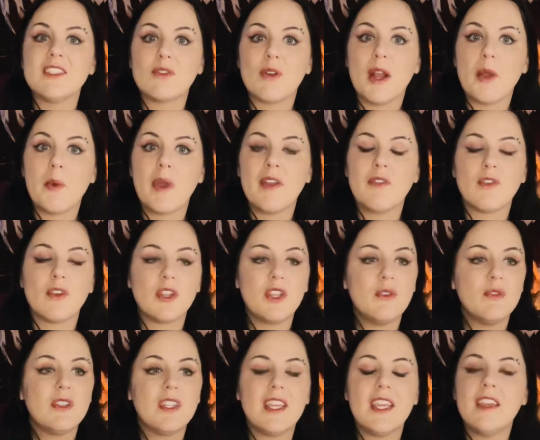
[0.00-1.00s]
the right way for you
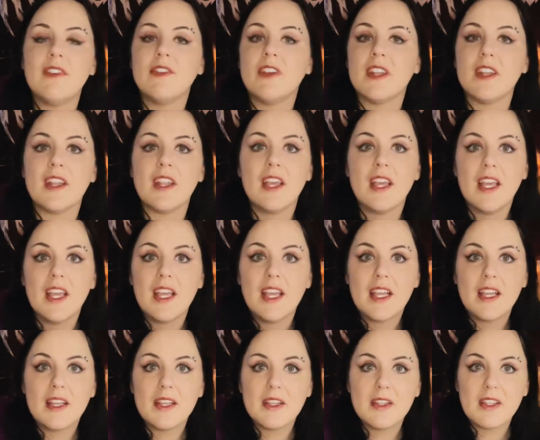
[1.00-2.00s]
to even
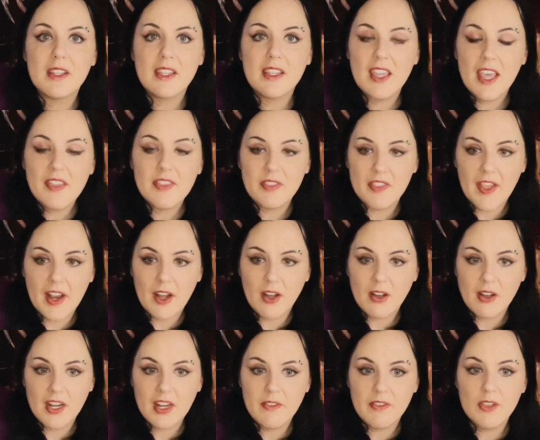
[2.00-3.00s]
get there,
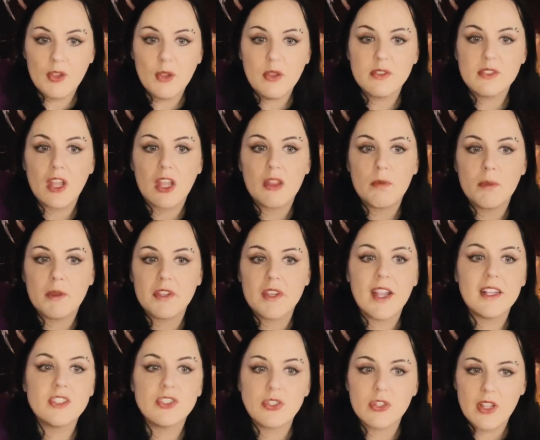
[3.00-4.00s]
even though you saw the
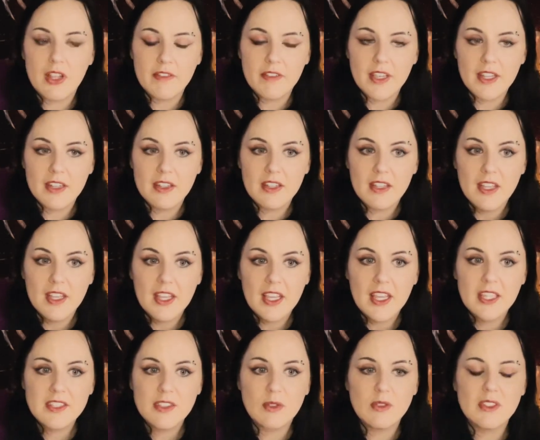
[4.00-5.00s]
potential of it.
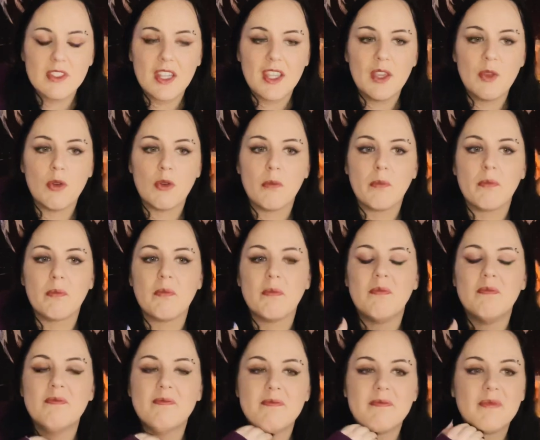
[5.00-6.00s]
So it's like you were
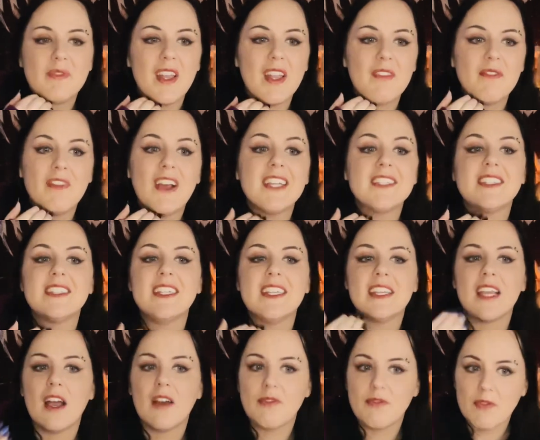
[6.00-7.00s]
investing
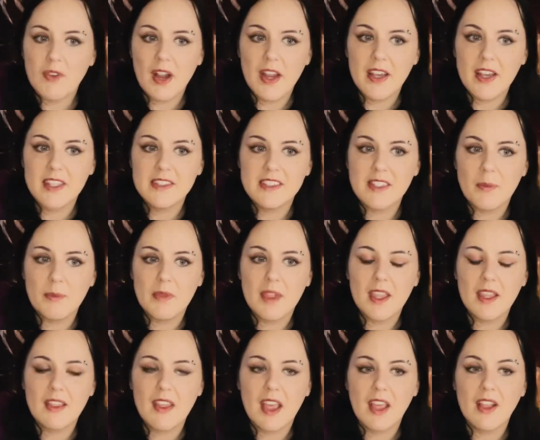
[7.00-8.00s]
up front in
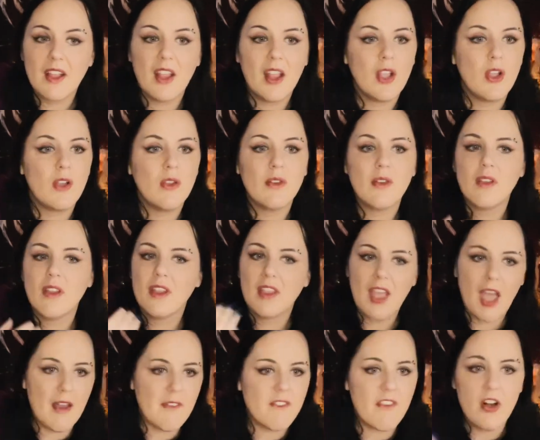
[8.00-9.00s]
something that
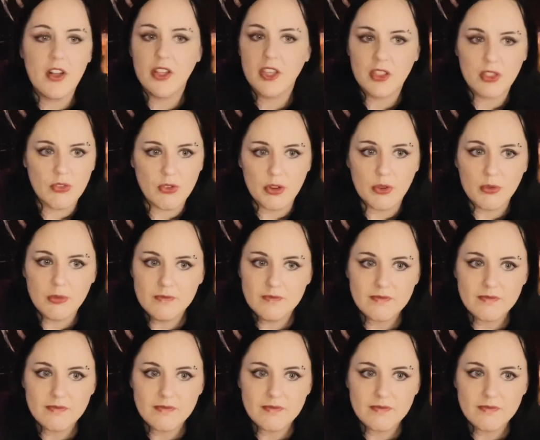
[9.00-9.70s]
kept falling through.